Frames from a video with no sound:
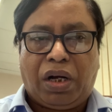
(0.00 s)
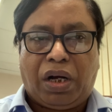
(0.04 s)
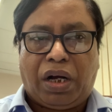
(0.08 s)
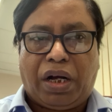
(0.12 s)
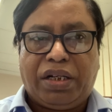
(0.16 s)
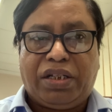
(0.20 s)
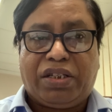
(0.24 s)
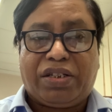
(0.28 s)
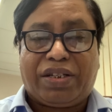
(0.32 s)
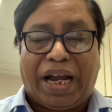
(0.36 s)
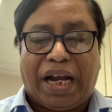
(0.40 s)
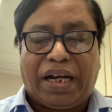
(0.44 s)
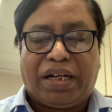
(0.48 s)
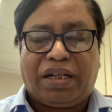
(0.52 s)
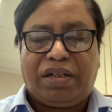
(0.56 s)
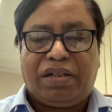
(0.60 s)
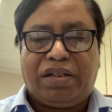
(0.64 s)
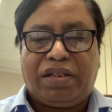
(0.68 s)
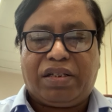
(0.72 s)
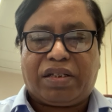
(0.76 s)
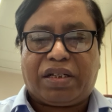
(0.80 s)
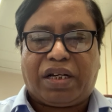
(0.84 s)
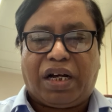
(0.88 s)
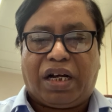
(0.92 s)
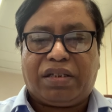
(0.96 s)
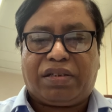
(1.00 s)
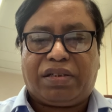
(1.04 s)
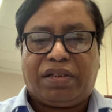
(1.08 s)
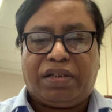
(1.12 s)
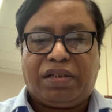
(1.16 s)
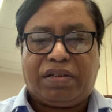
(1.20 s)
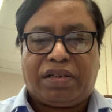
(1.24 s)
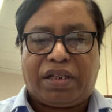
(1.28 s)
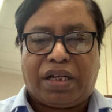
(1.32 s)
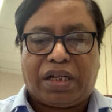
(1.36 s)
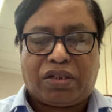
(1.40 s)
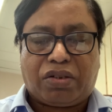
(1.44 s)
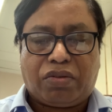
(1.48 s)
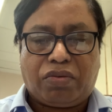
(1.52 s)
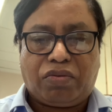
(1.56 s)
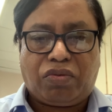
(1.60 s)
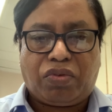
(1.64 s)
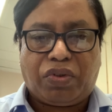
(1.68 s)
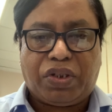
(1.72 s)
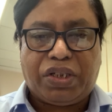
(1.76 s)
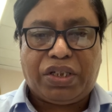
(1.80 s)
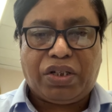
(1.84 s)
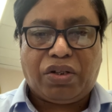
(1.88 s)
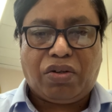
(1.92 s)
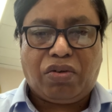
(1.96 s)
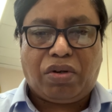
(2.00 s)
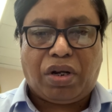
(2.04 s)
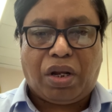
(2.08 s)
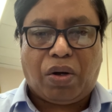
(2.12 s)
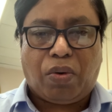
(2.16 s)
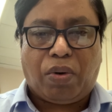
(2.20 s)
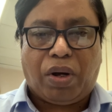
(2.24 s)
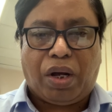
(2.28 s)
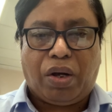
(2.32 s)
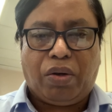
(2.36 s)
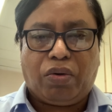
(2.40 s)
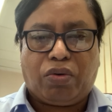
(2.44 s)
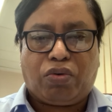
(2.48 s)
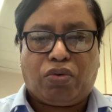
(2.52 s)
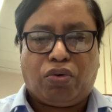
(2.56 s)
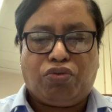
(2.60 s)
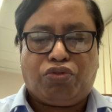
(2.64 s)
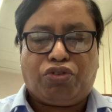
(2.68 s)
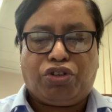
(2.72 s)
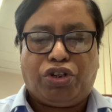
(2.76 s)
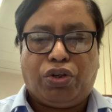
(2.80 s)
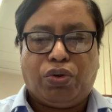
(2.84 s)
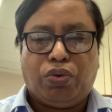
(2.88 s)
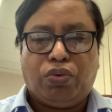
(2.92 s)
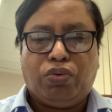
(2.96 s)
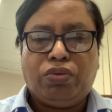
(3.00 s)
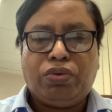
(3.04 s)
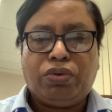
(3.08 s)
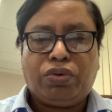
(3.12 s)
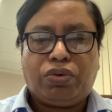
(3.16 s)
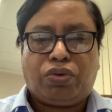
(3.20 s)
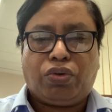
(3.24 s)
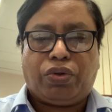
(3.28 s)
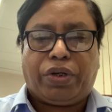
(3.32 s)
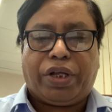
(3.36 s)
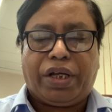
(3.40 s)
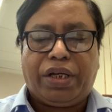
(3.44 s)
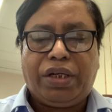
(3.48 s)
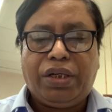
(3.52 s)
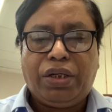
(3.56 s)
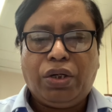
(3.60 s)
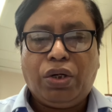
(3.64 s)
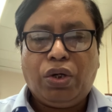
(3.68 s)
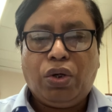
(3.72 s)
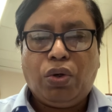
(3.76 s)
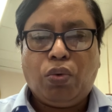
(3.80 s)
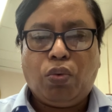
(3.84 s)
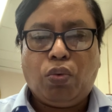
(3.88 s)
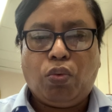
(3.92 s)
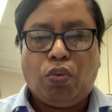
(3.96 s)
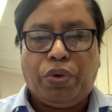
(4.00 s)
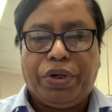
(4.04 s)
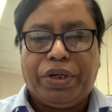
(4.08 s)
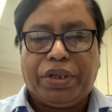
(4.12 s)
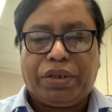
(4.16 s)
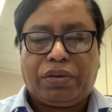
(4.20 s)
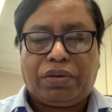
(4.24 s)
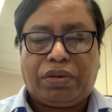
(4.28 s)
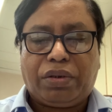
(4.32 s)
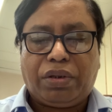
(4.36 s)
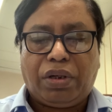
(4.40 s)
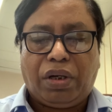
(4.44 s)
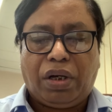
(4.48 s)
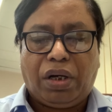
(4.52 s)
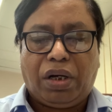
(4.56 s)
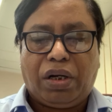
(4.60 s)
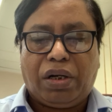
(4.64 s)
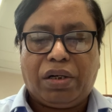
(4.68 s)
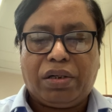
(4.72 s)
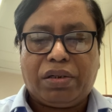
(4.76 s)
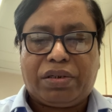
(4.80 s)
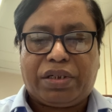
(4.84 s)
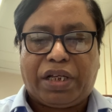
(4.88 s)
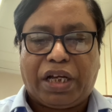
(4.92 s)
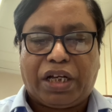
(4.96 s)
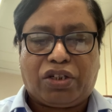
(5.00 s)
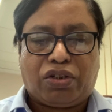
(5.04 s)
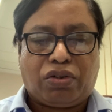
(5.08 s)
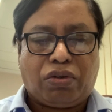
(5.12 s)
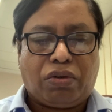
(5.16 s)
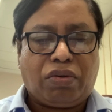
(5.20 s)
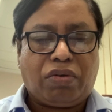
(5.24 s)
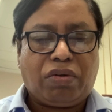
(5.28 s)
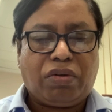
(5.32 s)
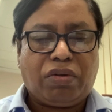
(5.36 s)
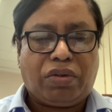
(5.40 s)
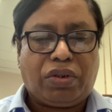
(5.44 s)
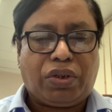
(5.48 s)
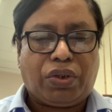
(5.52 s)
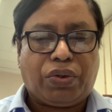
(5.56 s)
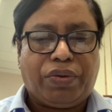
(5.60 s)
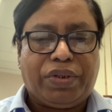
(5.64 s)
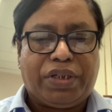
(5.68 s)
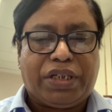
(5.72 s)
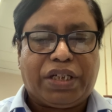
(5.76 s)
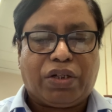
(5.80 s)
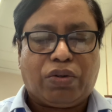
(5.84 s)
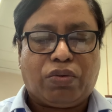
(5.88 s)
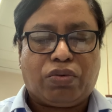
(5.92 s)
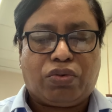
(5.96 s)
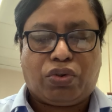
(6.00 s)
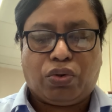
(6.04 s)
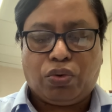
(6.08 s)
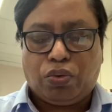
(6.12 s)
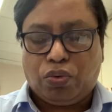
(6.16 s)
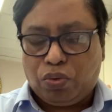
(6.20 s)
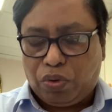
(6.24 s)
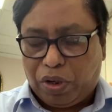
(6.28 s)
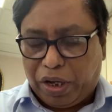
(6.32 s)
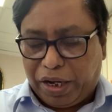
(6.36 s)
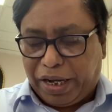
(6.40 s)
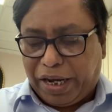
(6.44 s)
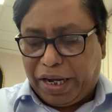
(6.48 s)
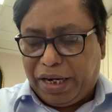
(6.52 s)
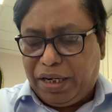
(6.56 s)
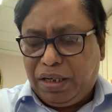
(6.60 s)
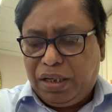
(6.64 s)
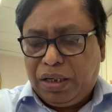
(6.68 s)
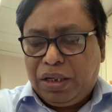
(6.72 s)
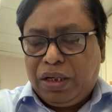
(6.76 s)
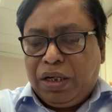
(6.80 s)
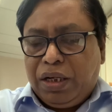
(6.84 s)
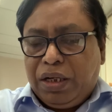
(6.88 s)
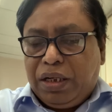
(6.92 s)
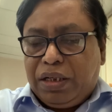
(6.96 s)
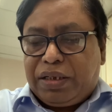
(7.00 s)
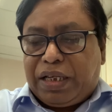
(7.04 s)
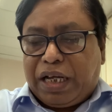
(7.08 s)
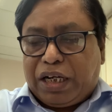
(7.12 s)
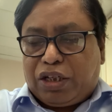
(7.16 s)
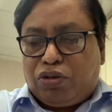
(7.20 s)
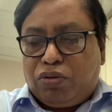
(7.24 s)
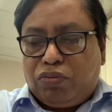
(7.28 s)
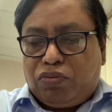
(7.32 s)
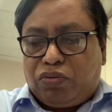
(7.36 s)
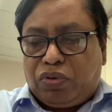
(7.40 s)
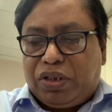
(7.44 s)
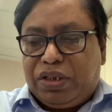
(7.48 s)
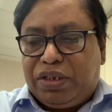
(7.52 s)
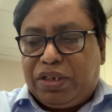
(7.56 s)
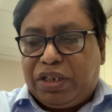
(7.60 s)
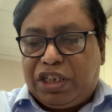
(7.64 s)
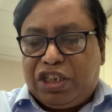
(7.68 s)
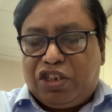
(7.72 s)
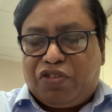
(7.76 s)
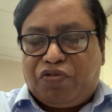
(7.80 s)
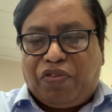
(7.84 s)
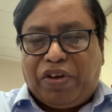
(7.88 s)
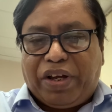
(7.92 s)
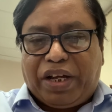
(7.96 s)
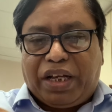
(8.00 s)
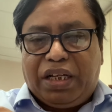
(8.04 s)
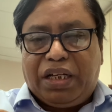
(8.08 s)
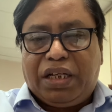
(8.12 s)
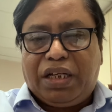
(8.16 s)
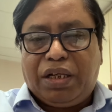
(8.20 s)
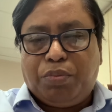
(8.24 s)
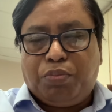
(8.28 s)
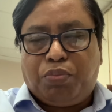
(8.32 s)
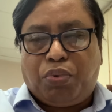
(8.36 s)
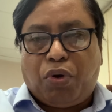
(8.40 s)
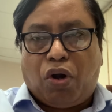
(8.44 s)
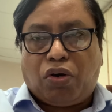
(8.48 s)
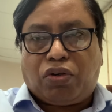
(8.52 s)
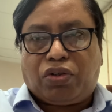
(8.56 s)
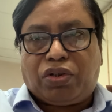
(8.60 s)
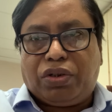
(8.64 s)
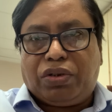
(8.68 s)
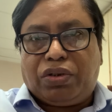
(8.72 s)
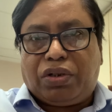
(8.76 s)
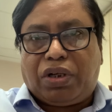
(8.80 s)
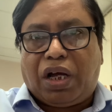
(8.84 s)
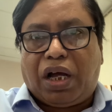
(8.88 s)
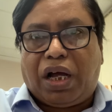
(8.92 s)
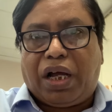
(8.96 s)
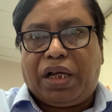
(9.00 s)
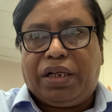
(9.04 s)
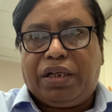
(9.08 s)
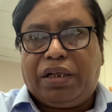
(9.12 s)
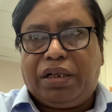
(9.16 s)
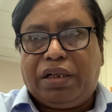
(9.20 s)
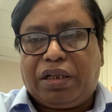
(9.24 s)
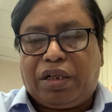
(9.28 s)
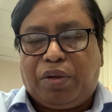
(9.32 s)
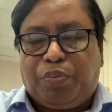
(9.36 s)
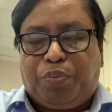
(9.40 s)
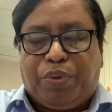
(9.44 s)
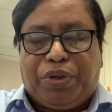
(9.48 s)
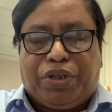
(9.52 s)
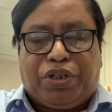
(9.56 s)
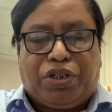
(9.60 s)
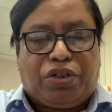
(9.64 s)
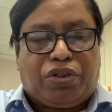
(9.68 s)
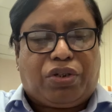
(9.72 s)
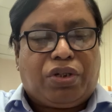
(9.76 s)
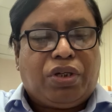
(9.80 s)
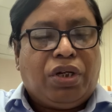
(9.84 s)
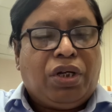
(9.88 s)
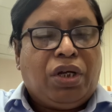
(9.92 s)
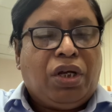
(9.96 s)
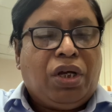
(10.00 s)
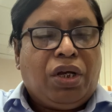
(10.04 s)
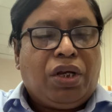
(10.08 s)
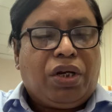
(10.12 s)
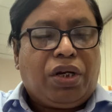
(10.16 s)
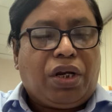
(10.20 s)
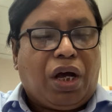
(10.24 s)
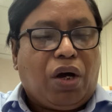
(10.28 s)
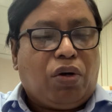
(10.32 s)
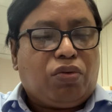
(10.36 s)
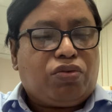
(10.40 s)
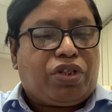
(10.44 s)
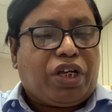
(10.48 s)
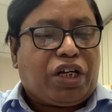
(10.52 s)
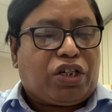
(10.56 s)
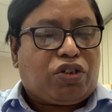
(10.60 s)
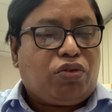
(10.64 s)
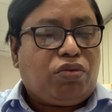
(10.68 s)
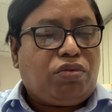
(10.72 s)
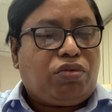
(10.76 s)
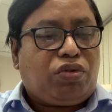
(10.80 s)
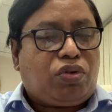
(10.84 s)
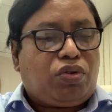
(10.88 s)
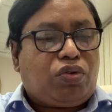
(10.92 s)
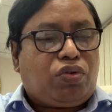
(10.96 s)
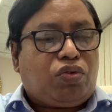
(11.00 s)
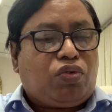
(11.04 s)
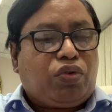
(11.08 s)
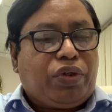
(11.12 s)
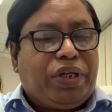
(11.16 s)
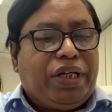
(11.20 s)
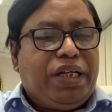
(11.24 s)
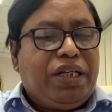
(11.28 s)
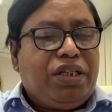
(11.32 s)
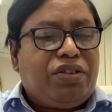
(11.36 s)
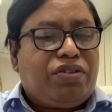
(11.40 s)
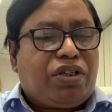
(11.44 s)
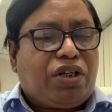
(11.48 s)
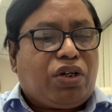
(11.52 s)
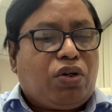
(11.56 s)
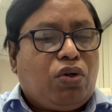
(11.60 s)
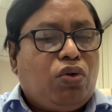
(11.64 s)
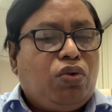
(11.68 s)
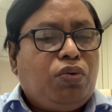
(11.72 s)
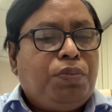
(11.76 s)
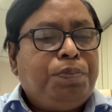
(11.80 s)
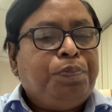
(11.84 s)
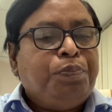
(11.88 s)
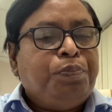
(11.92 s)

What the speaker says: started discussing section 30. Now I will continue today with section 30. So again, section 30 is very important. I repeat it. Now section 30